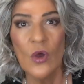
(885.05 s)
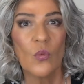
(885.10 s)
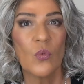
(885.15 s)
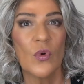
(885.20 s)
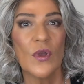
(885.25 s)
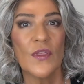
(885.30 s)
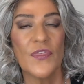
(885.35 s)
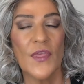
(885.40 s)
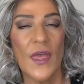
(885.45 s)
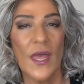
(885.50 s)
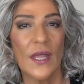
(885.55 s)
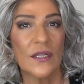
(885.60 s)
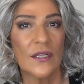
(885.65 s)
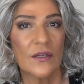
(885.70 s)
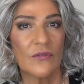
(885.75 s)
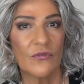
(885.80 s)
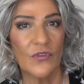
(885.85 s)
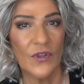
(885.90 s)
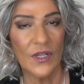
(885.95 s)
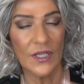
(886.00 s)
With
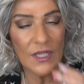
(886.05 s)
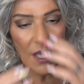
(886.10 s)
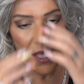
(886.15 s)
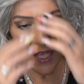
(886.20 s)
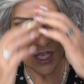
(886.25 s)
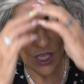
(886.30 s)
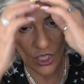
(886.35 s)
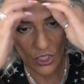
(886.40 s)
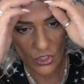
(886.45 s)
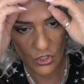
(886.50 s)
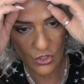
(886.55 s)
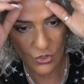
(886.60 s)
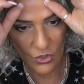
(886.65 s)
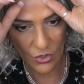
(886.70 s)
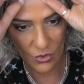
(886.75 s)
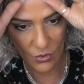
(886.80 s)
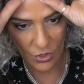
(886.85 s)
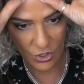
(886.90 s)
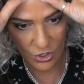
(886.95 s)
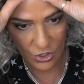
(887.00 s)
Ellen Wille,
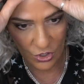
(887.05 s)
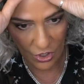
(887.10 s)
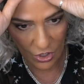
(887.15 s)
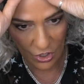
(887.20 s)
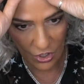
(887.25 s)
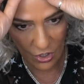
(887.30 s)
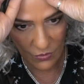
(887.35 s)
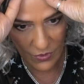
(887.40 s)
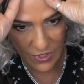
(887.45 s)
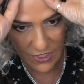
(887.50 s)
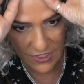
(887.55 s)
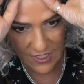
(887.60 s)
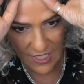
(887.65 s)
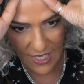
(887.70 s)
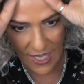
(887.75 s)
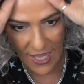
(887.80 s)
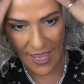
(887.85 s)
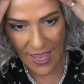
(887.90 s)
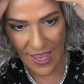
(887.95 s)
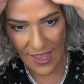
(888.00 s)
you're you're going to
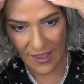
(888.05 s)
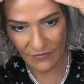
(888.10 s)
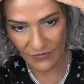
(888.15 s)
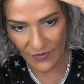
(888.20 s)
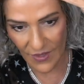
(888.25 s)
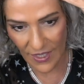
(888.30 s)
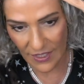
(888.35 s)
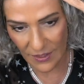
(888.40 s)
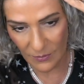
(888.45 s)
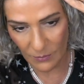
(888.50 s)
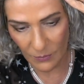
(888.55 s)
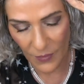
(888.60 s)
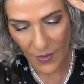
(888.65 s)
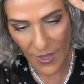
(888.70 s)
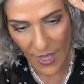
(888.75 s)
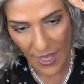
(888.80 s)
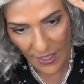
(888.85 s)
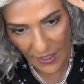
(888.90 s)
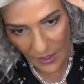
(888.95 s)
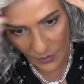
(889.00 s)
have an
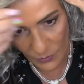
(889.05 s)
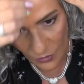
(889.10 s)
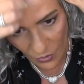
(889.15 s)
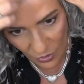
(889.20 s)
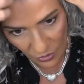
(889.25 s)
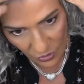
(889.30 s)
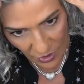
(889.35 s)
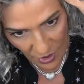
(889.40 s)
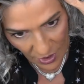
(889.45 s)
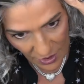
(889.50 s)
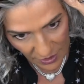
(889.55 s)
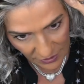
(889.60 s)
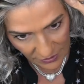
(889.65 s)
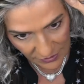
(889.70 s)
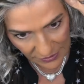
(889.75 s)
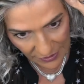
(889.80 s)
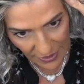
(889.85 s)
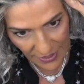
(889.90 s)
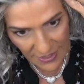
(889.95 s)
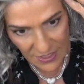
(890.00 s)
impeccable
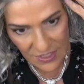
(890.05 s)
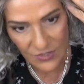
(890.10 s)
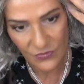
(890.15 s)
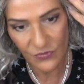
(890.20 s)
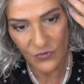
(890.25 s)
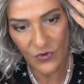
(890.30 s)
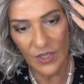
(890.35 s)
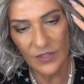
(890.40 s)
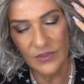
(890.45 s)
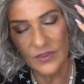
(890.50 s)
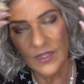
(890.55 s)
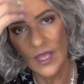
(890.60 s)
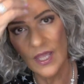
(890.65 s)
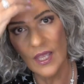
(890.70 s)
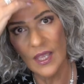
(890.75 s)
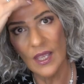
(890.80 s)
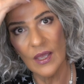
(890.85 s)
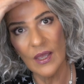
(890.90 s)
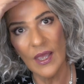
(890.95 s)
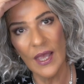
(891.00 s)
lace front.
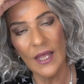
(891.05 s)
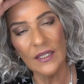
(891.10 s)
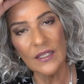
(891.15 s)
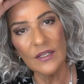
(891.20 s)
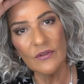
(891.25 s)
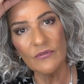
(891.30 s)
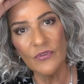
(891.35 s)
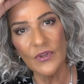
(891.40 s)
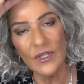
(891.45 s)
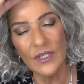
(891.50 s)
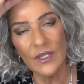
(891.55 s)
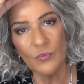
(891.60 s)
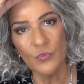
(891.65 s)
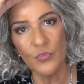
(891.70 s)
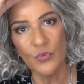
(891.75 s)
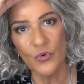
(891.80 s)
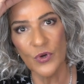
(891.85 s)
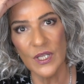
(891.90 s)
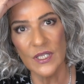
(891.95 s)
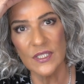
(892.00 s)
They Ellen Wille
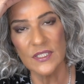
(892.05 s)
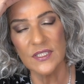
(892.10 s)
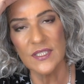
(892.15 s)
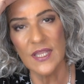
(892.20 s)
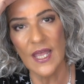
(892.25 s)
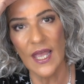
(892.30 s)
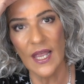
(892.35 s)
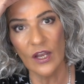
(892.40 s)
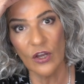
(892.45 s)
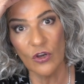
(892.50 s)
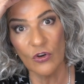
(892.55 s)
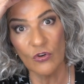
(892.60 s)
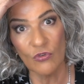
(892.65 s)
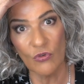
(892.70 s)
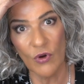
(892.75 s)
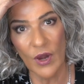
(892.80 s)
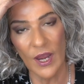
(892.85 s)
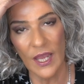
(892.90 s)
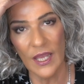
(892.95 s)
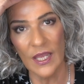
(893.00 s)
brings that
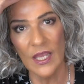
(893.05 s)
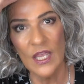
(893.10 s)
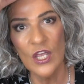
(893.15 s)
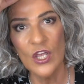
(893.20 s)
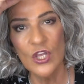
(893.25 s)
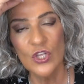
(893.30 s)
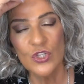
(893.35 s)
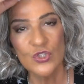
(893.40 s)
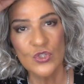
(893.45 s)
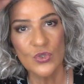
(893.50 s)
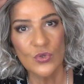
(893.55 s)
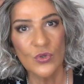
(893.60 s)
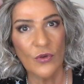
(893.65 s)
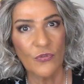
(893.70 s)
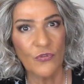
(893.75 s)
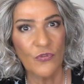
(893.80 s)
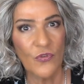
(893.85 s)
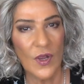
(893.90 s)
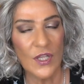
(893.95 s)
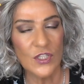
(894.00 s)
gray to the
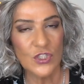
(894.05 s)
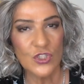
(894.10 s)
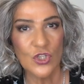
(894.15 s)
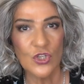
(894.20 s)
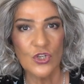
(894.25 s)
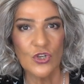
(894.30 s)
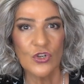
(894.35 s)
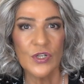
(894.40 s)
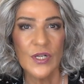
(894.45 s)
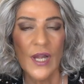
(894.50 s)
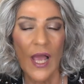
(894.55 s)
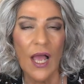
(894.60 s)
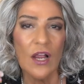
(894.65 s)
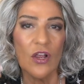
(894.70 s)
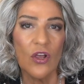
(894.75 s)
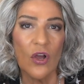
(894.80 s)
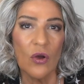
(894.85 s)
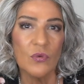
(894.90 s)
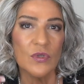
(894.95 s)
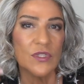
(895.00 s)
front, so you're
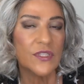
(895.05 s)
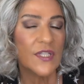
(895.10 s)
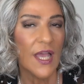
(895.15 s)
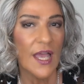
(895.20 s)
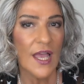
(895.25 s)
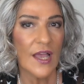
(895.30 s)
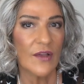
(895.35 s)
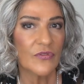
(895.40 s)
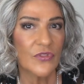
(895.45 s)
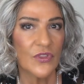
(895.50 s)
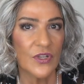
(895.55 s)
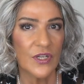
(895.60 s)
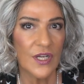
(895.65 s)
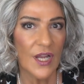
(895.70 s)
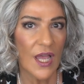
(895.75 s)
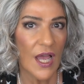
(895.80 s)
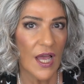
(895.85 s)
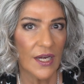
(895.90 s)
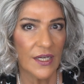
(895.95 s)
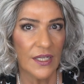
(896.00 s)
not going to have the
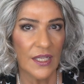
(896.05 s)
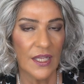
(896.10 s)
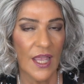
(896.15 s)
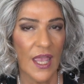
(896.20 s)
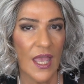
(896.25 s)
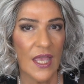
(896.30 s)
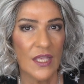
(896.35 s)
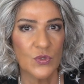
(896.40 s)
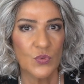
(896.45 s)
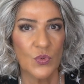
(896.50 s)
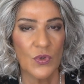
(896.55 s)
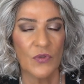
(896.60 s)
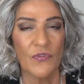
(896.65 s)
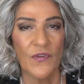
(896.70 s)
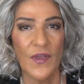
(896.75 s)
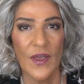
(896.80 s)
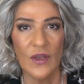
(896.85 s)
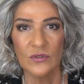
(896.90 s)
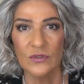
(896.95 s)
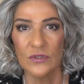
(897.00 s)
knotting as we
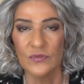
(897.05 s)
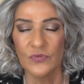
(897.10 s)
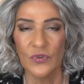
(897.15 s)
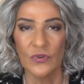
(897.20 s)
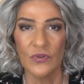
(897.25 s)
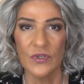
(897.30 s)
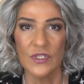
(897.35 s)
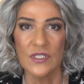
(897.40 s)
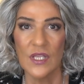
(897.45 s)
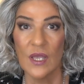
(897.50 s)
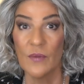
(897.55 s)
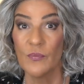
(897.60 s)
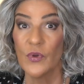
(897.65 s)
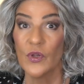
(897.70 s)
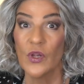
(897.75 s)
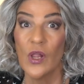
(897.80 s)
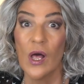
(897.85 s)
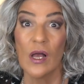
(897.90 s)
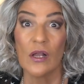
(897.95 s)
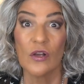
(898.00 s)
found, for
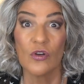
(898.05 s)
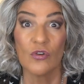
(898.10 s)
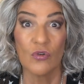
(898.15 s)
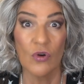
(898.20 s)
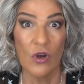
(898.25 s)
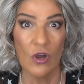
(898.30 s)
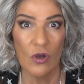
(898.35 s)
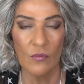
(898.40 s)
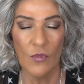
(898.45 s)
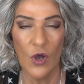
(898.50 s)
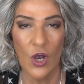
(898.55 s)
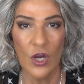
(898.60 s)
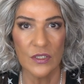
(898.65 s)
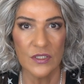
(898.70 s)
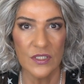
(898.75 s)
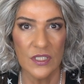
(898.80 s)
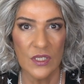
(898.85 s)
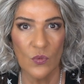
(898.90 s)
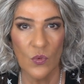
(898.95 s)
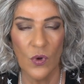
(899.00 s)
example, on Chrome
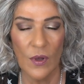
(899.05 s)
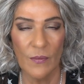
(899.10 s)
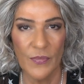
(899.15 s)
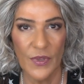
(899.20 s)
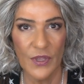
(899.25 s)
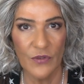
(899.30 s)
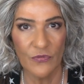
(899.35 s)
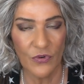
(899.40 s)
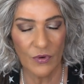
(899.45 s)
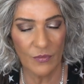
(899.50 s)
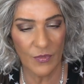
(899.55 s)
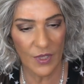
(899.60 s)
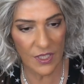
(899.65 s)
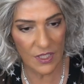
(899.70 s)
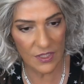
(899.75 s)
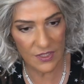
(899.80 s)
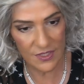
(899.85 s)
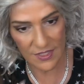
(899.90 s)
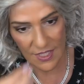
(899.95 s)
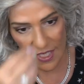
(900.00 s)
RT1B from
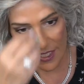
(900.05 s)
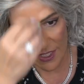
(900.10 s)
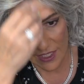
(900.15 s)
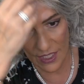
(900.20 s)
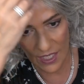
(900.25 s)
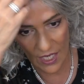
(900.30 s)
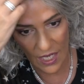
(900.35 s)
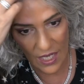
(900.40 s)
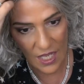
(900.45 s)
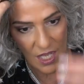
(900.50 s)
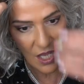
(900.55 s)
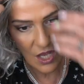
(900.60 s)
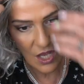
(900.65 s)
Estetica.